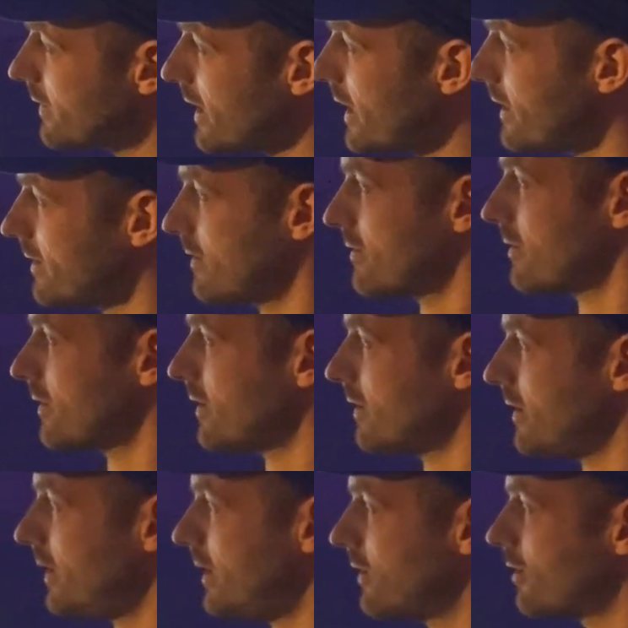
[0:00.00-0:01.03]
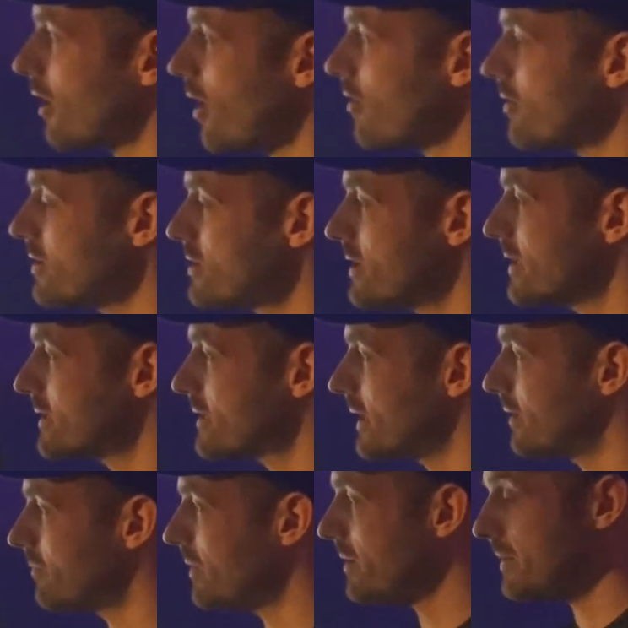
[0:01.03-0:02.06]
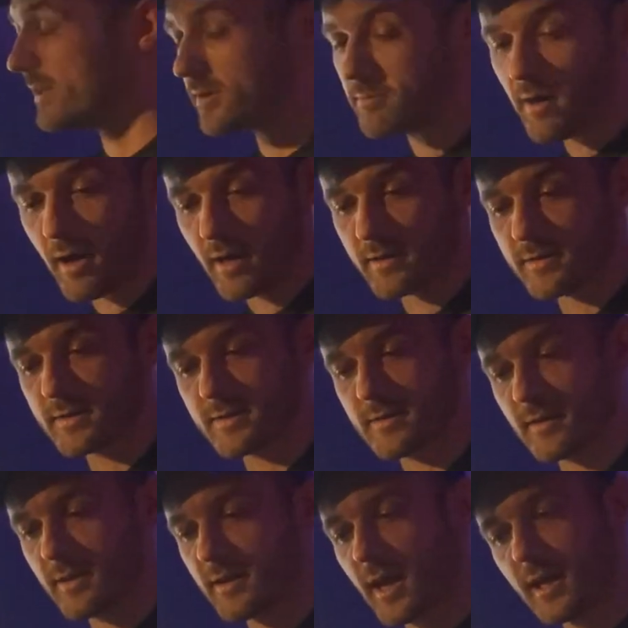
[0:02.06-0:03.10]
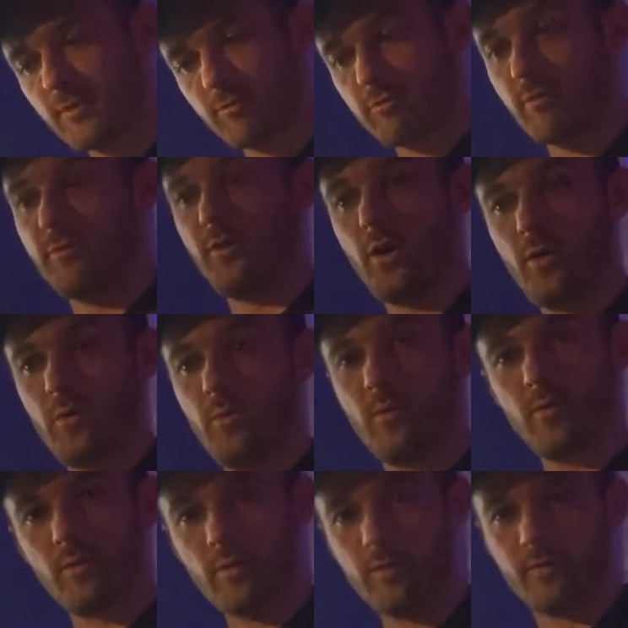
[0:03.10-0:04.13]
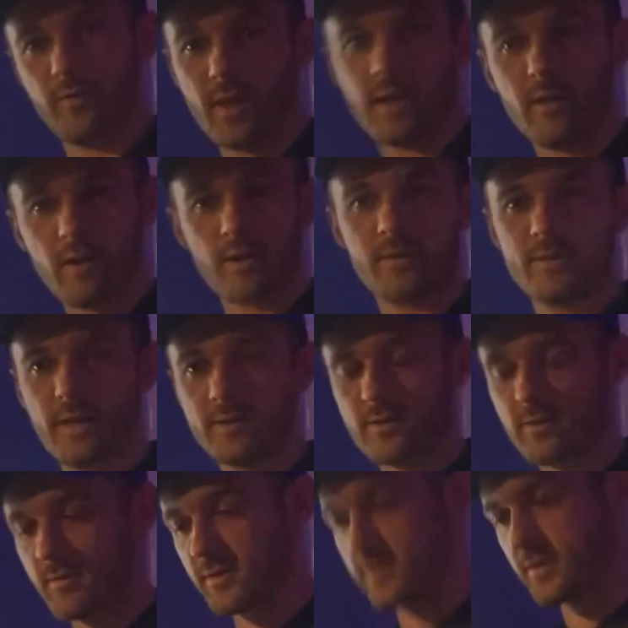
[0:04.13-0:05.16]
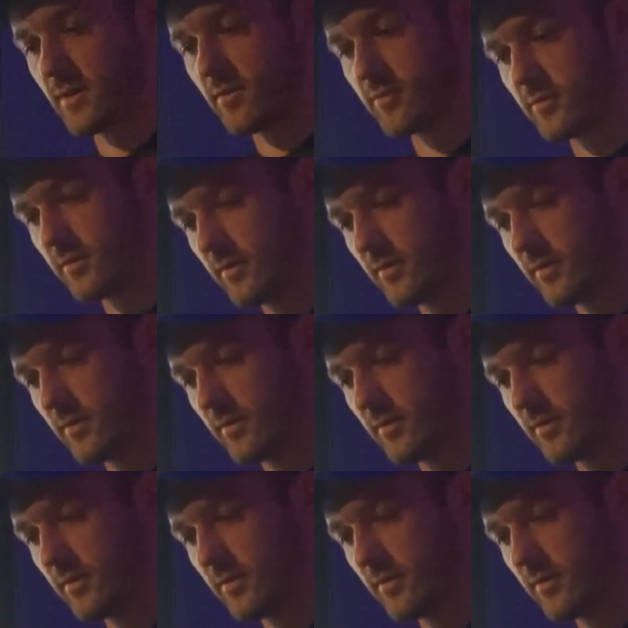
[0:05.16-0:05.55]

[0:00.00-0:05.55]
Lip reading: that encourages and maybe demands a kind of review of that architecture itself.